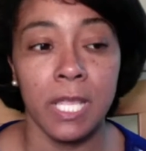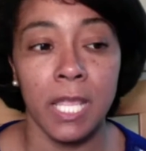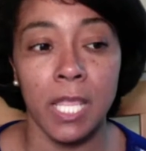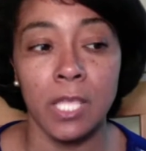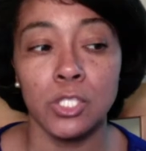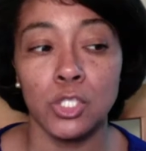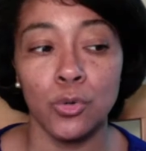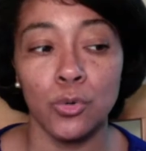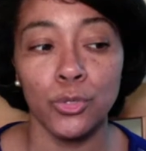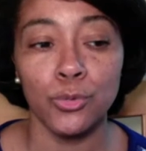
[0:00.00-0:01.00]
And so
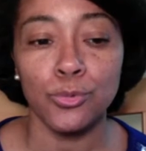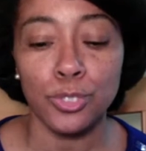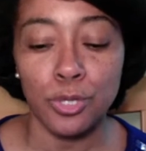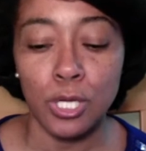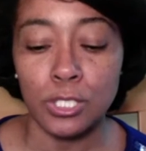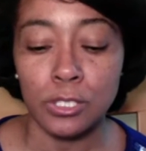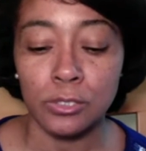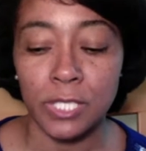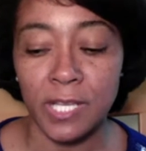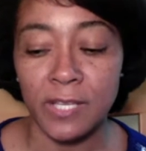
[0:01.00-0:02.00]
you start to
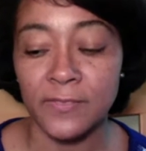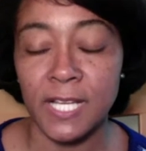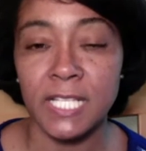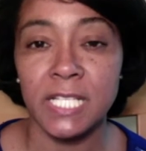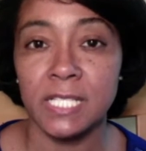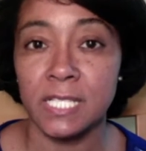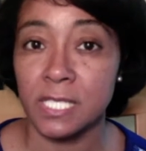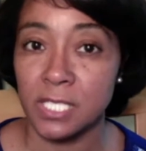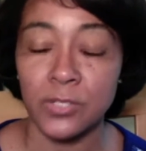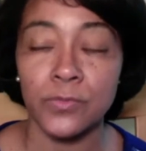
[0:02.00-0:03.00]
look at finances
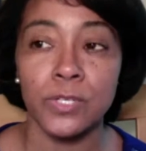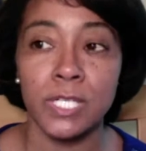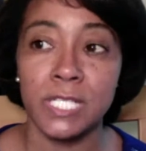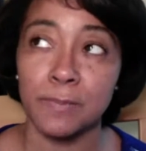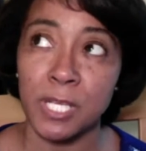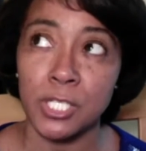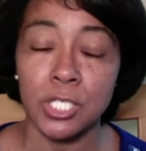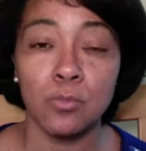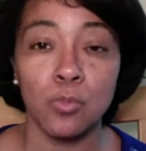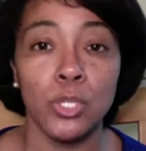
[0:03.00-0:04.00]
different,
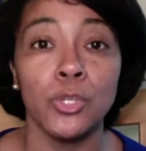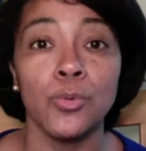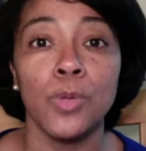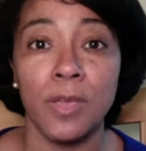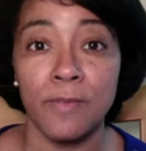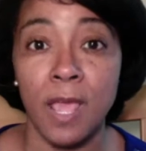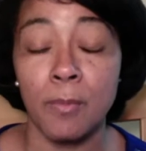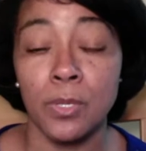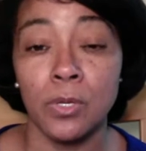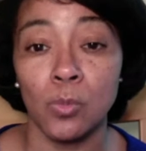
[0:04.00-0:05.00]
especially when you have not
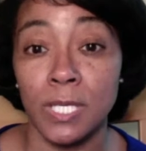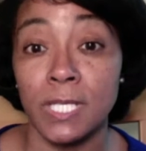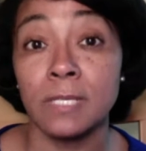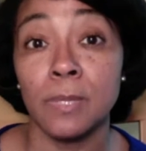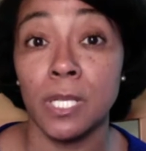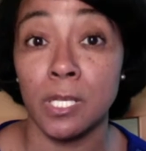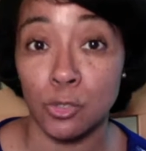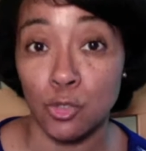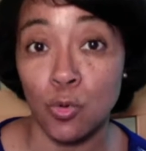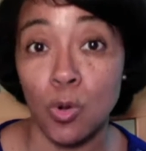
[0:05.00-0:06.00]
been the one that's been in
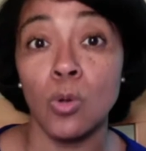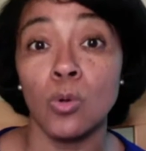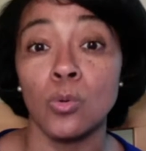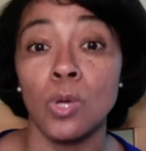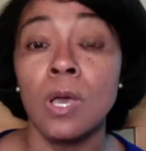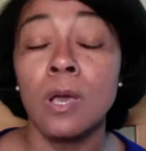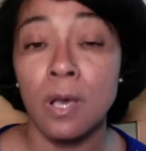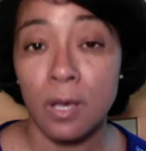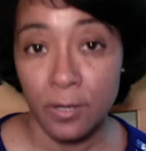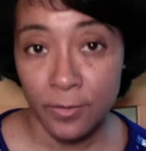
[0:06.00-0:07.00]
control
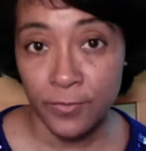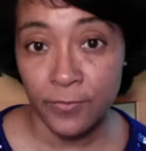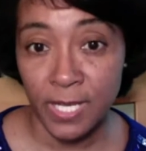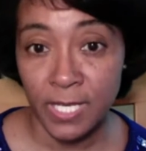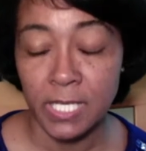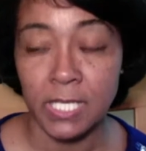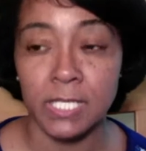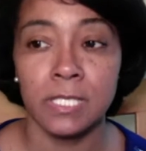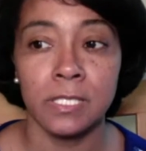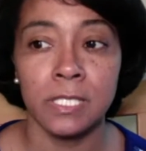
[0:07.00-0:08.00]
of the
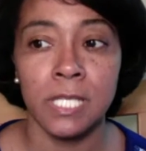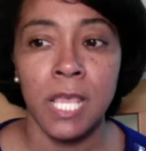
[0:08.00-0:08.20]
finances.